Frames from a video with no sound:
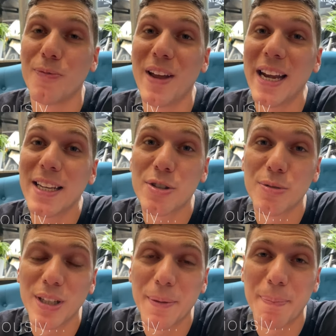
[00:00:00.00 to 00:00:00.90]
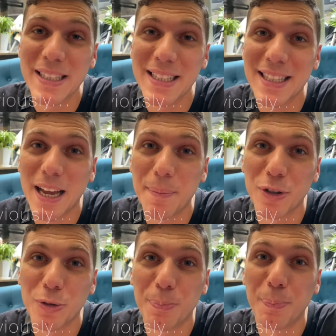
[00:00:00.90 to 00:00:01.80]
very soon the bus is coming
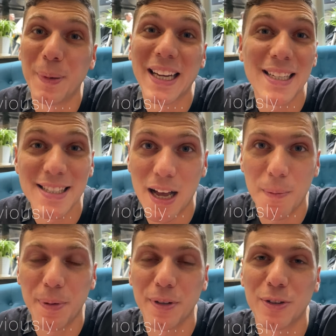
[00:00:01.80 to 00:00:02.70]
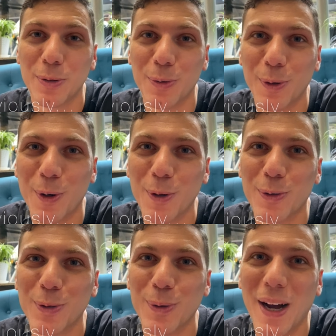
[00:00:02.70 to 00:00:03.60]
to pick us up to go
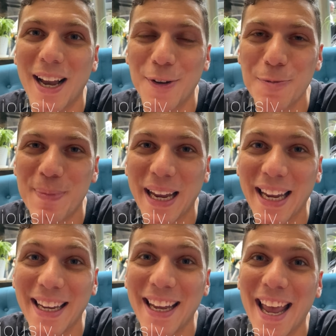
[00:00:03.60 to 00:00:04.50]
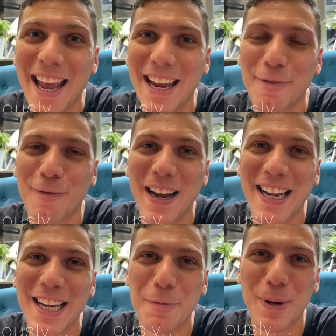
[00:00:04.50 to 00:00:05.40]
to Halong Bay, and
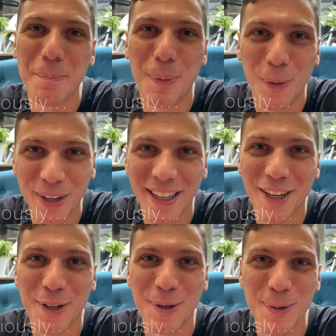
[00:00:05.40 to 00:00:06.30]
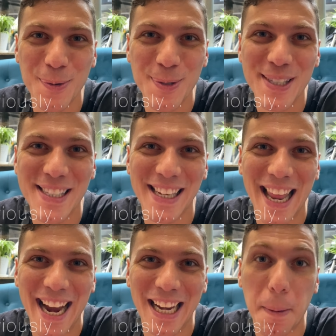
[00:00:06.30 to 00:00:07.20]
finally we'll board the cruise
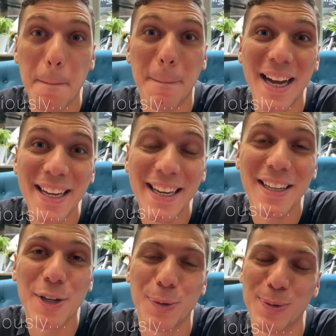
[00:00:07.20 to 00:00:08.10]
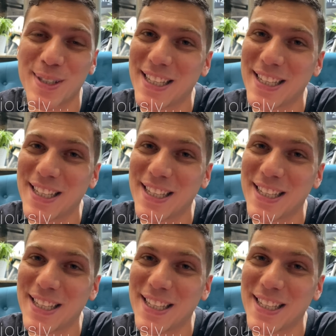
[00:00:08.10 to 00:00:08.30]
line, Bhaya Cruise